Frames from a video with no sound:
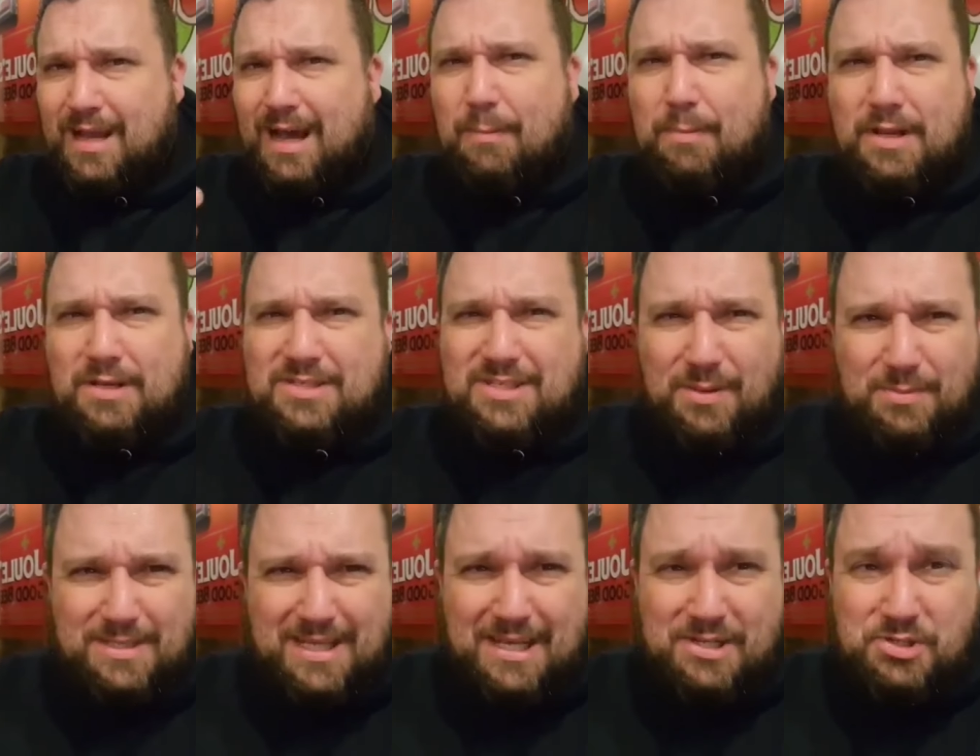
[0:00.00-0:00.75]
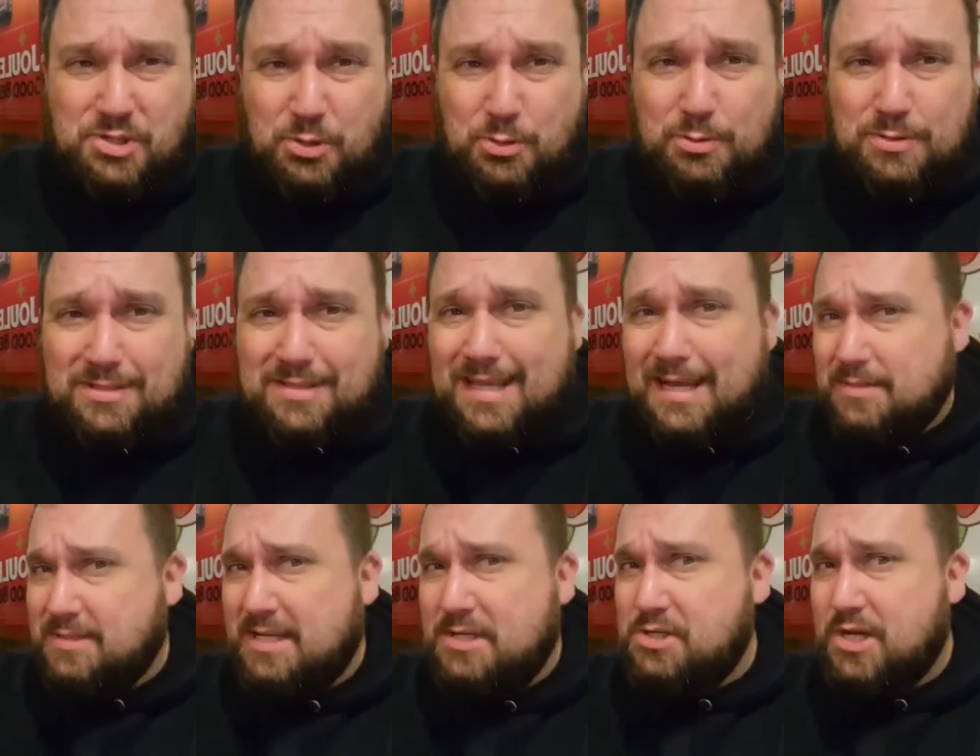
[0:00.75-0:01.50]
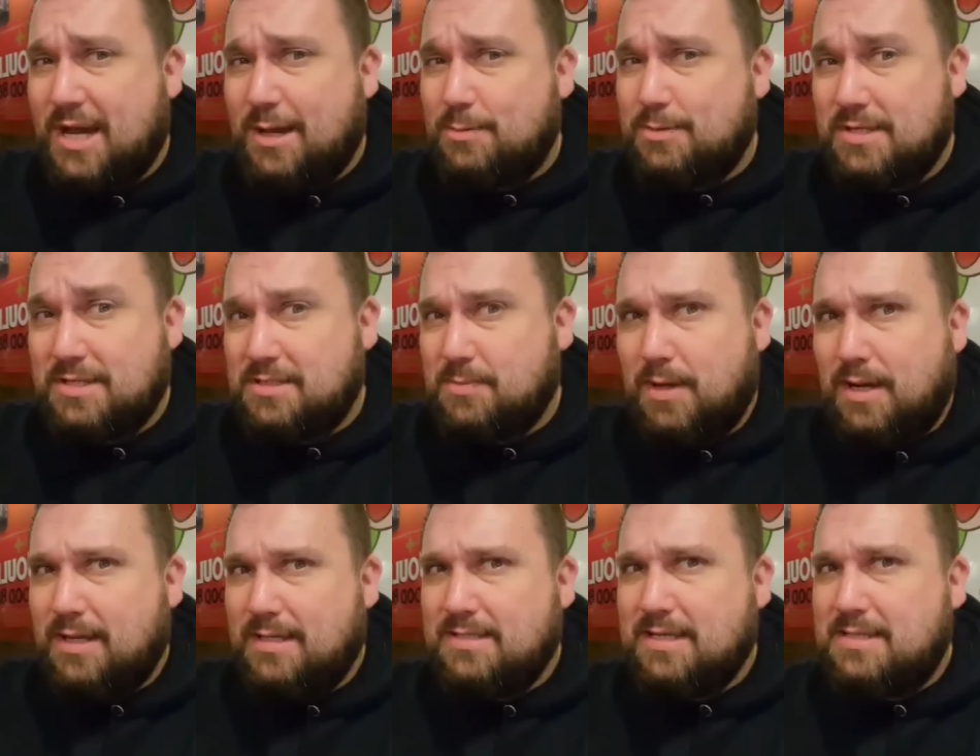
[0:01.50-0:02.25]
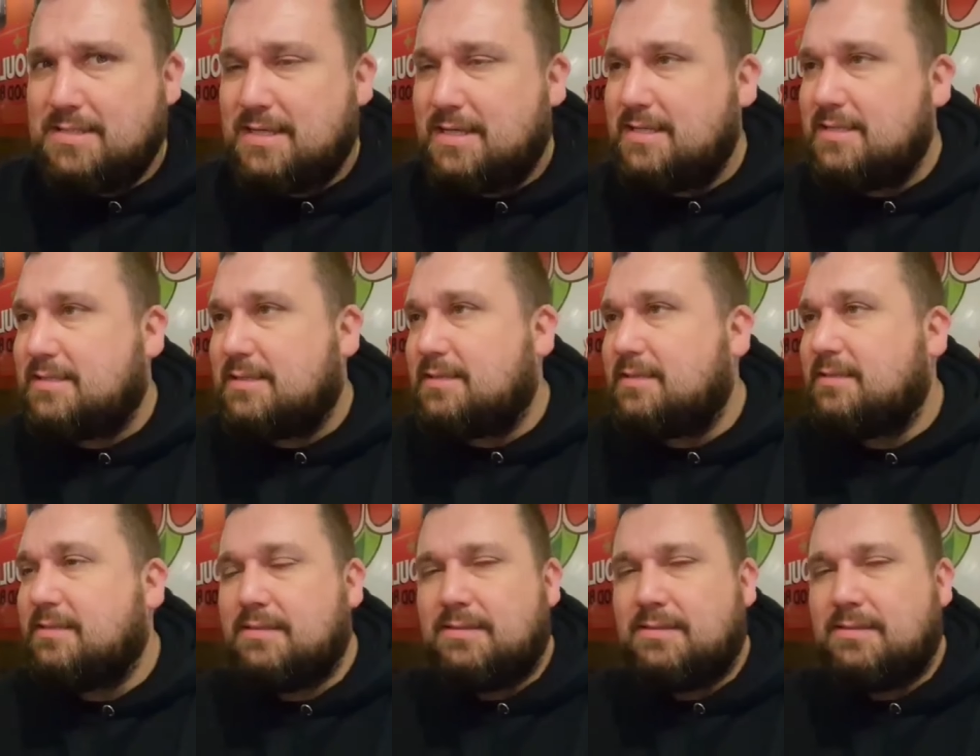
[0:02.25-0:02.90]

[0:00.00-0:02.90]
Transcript: I'm going to stop saying Jules and now say Jowls because I say that. So.